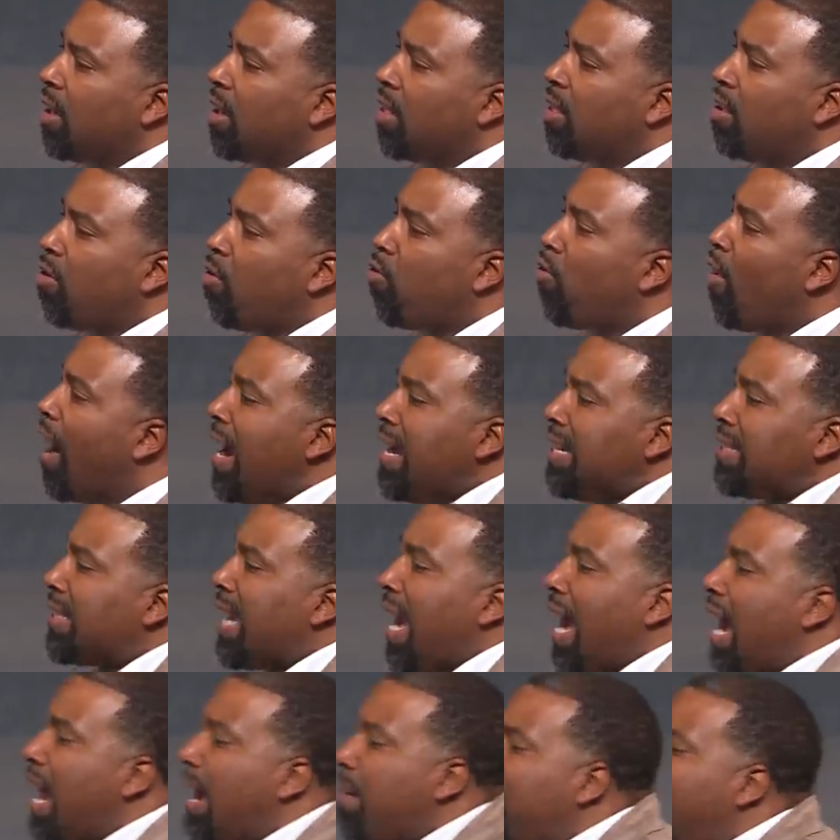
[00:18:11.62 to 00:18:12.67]
the right
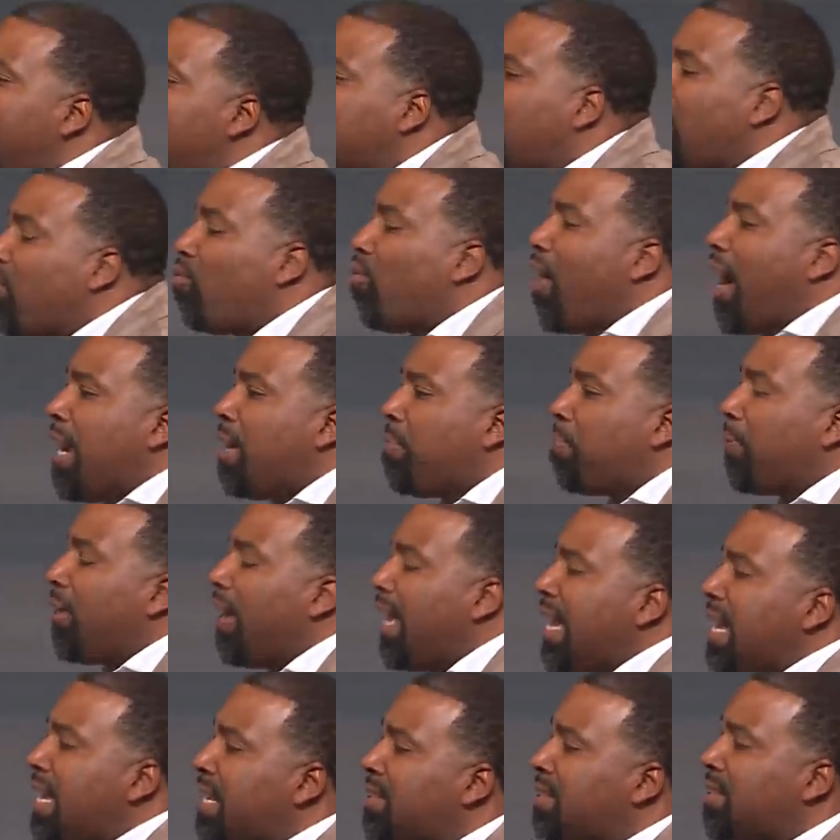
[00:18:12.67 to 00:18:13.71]
time, at the right
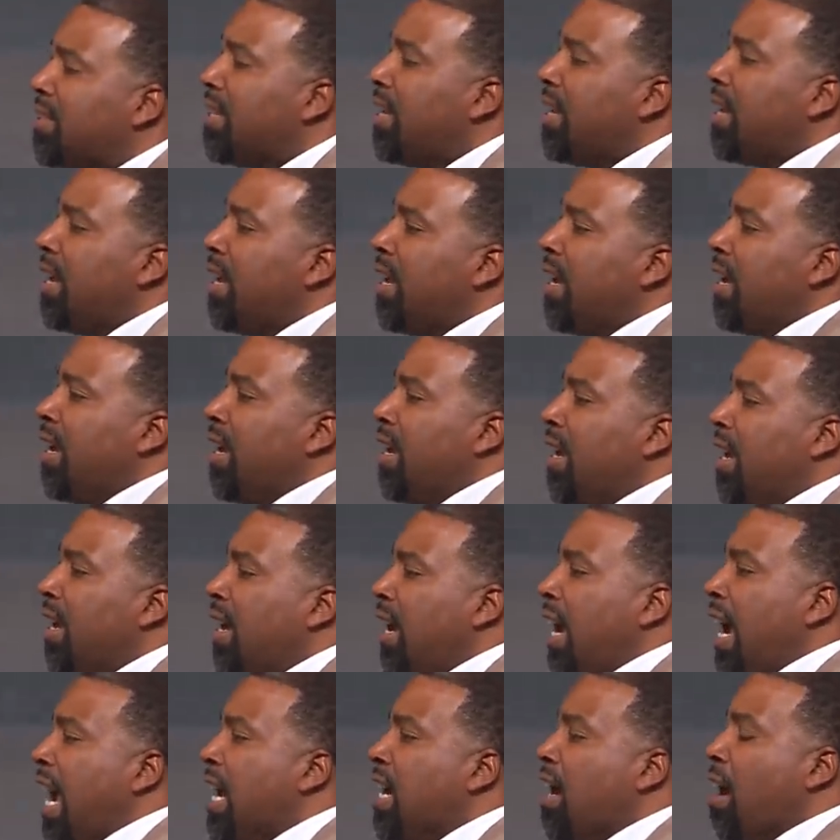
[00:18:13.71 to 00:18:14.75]
place,
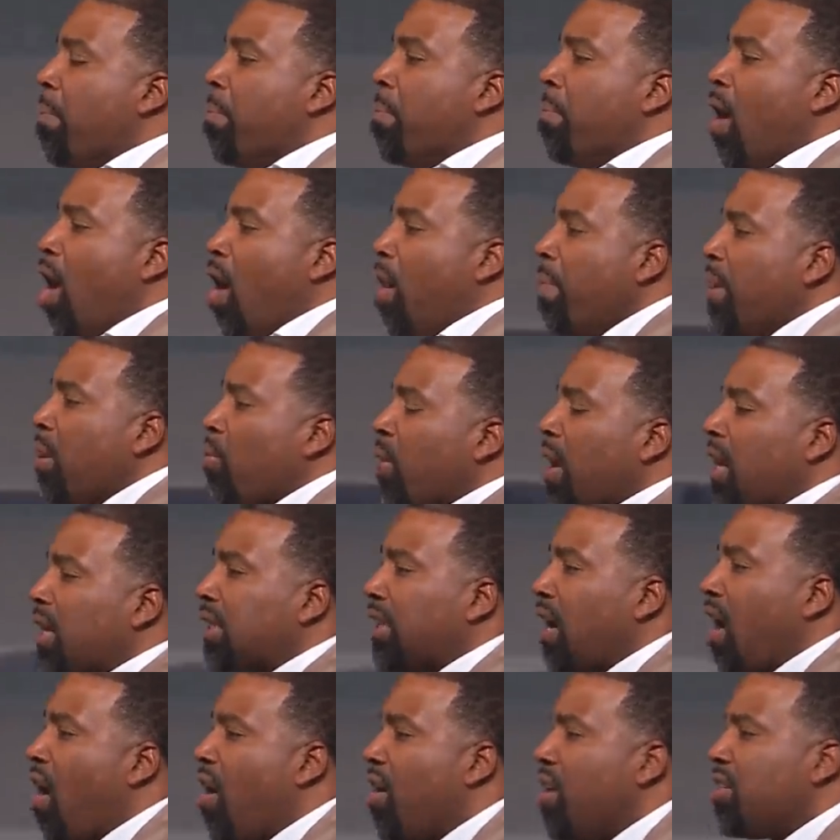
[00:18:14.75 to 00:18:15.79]
in a moment where
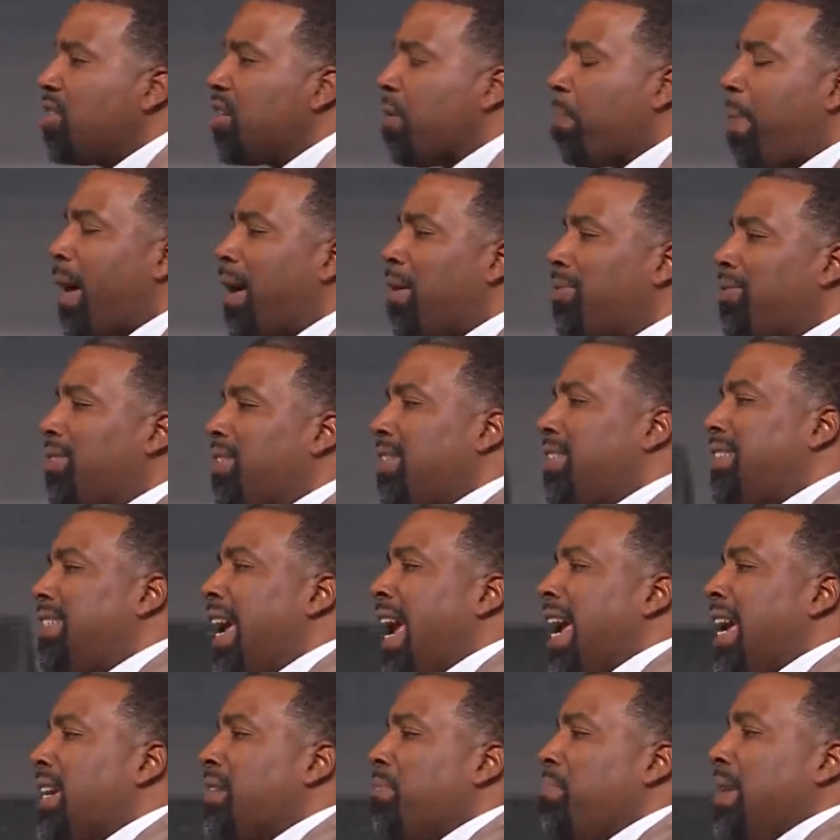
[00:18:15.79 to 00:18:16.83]
God is about to
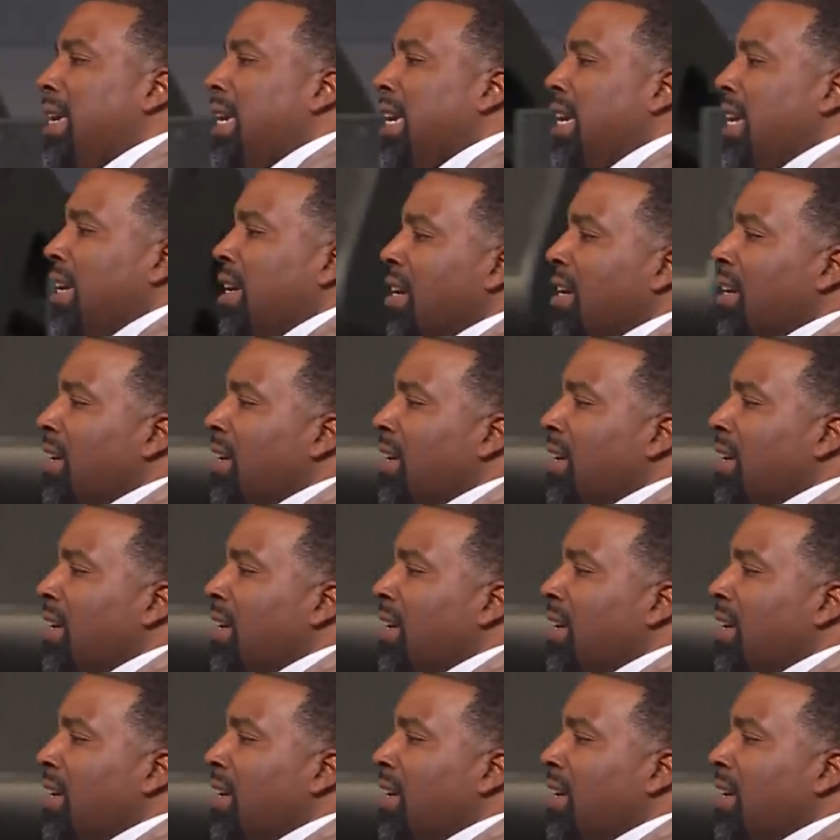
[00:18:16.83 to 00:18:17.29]
take me